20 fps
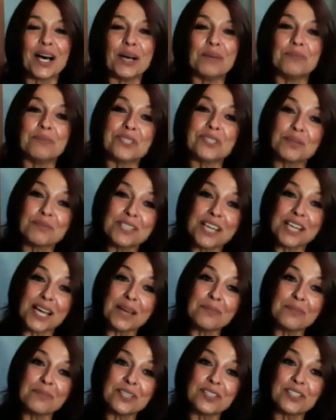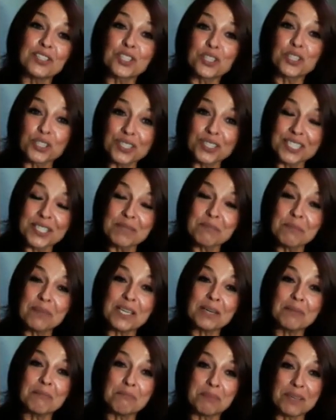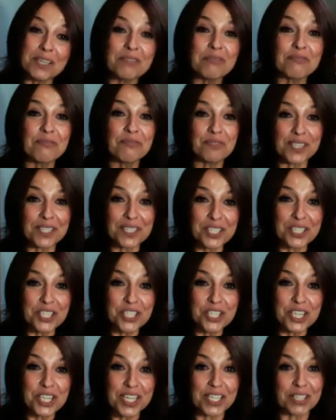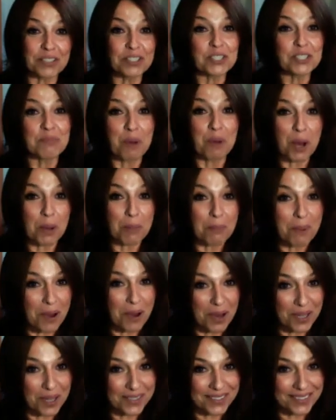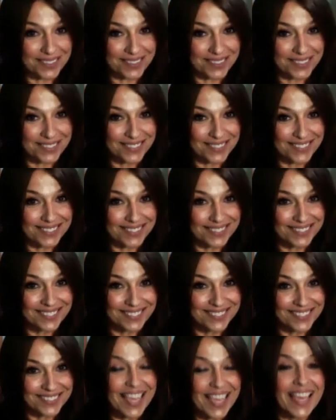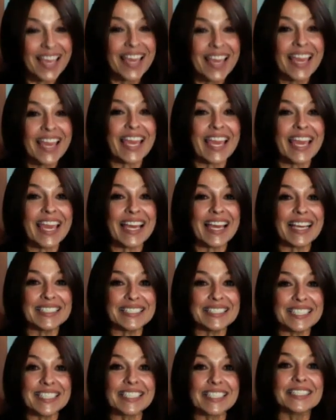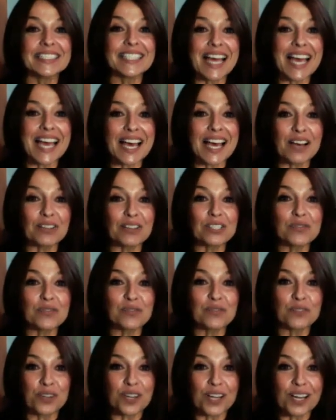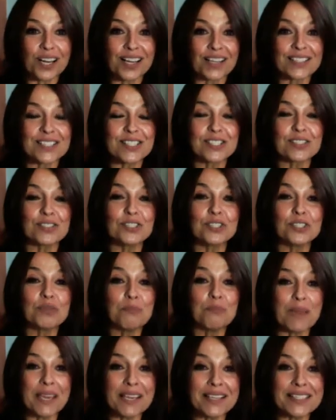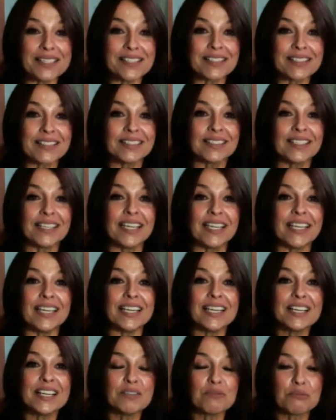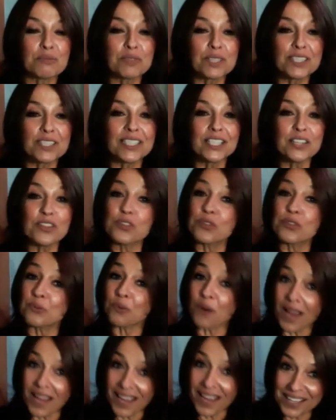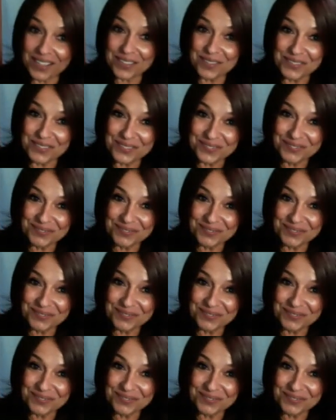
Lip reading: sometimes it's good to be a big fish in a small pond. And it allows for us to basically really thrive